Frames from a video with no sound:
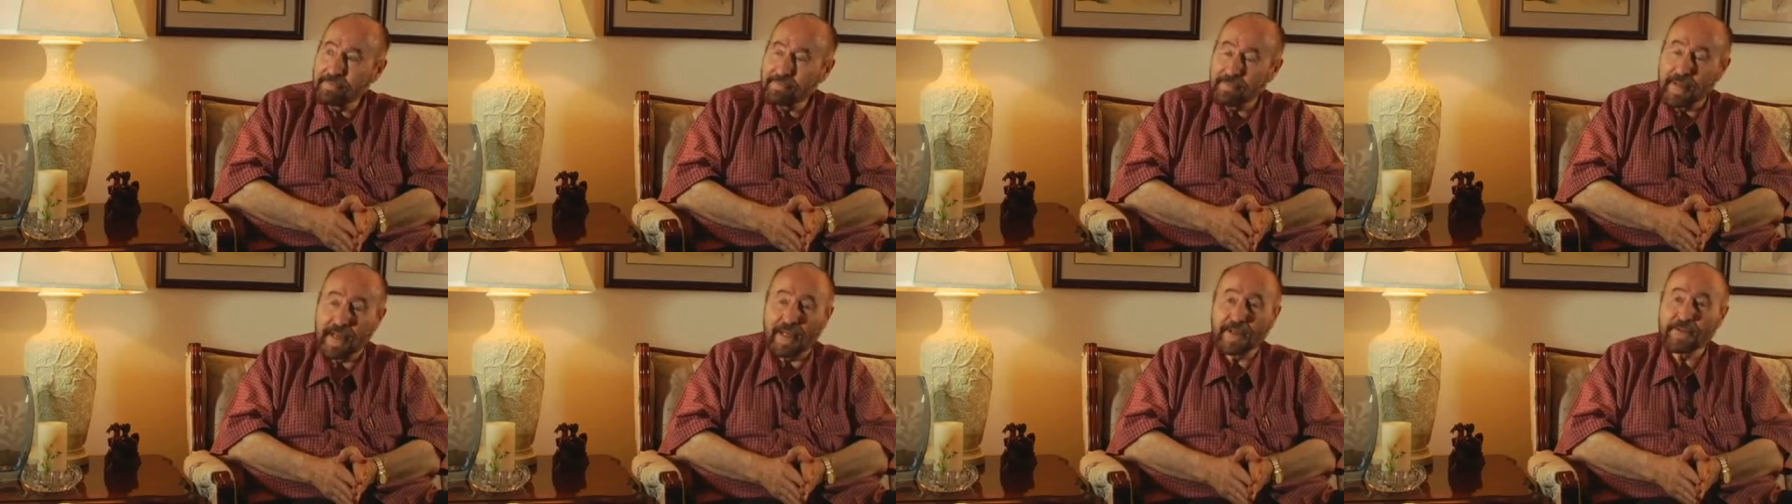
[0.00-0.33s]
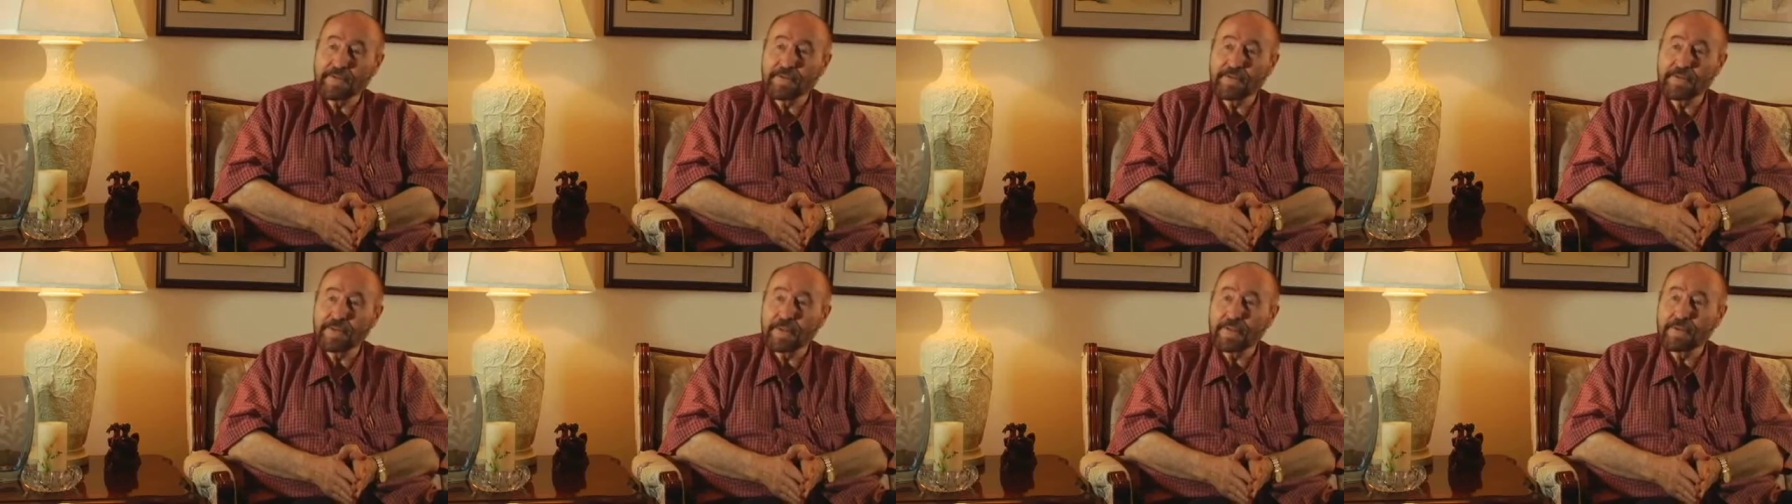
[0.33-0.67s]

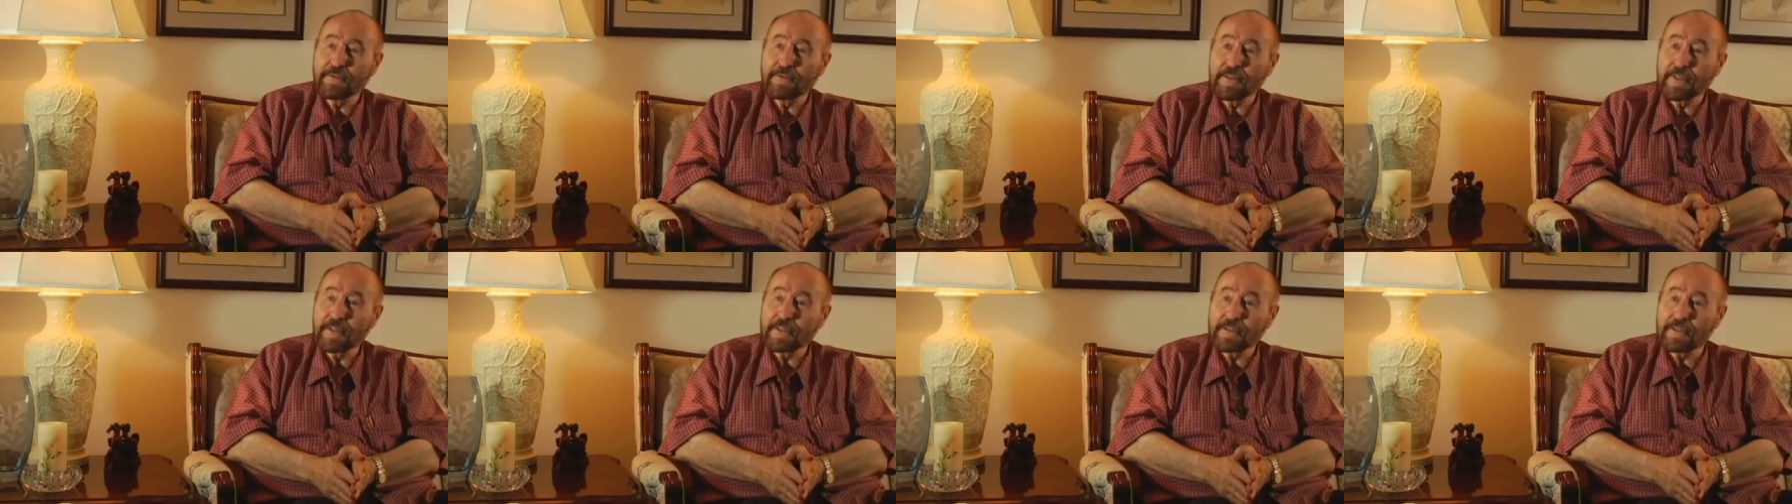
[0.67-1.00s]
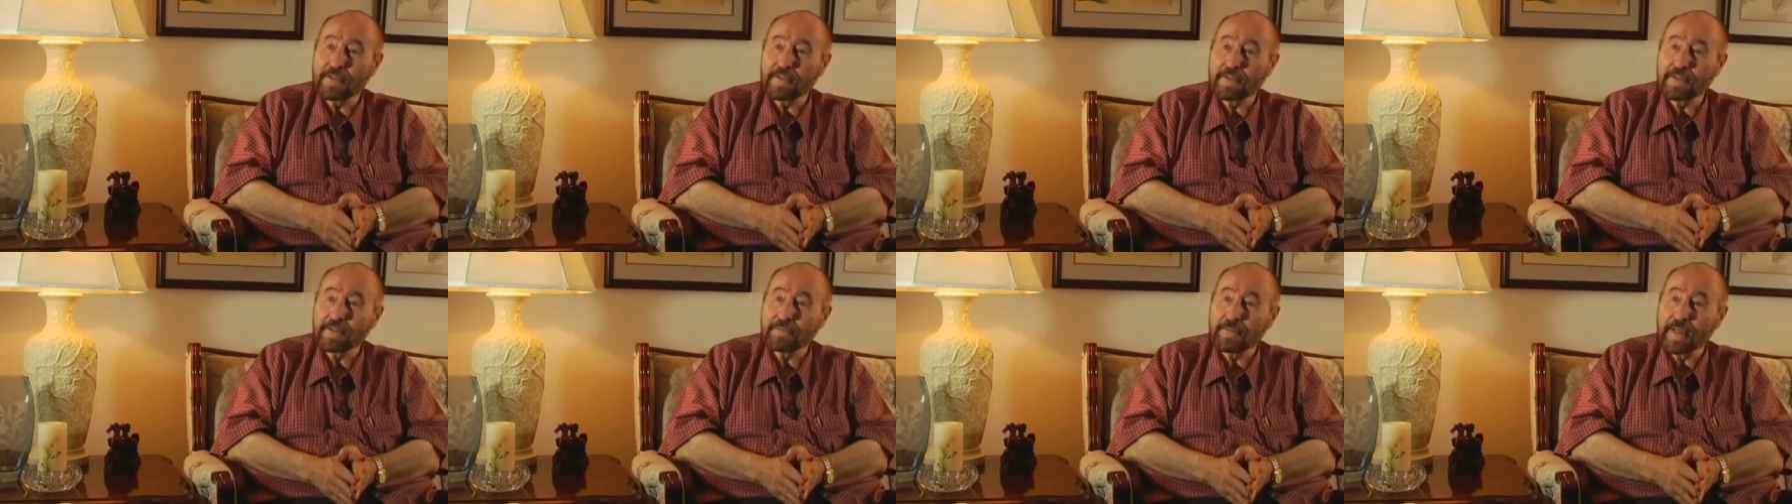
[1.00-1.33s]
Maxwell's
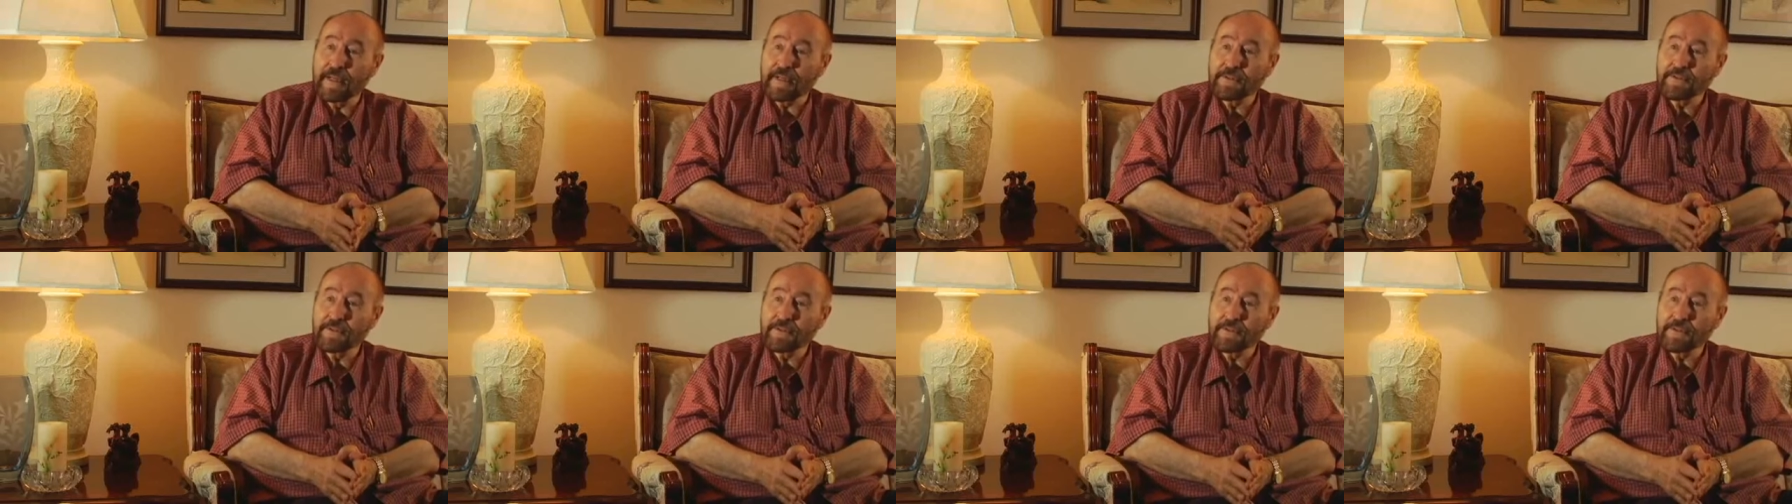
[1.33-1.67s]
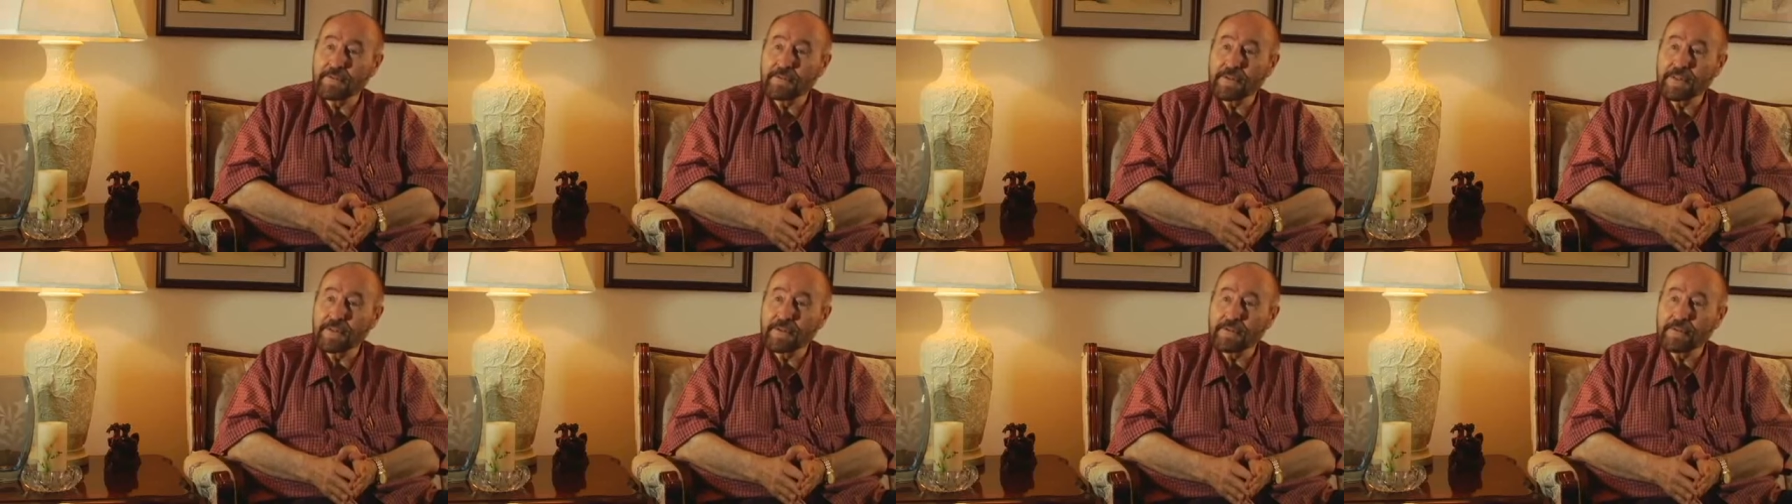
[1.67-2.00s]
equations, Maxwell's
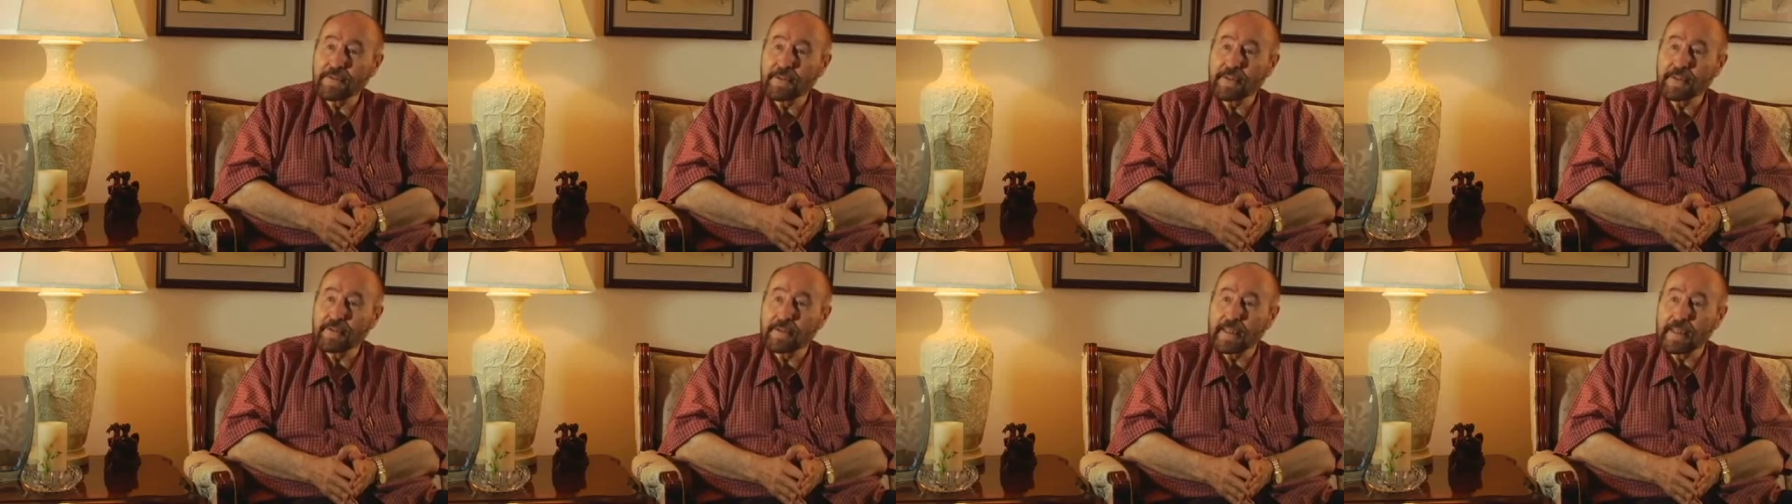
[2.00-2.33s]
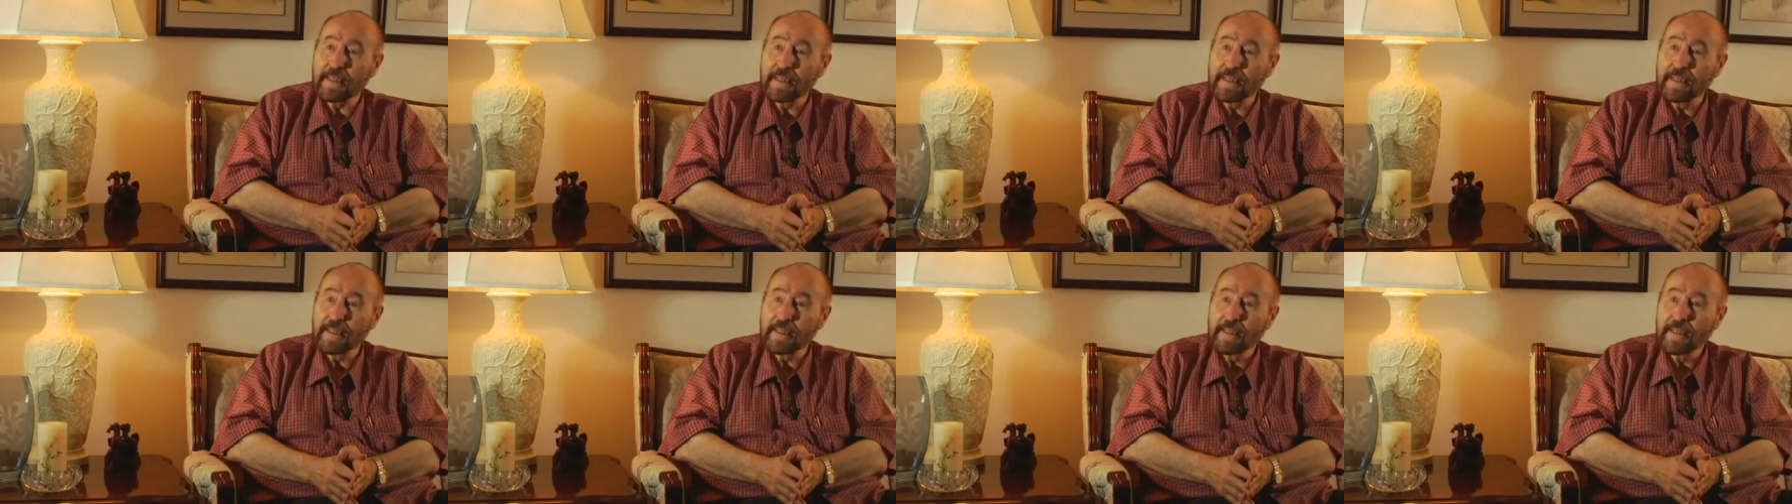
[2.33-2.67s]
original theory.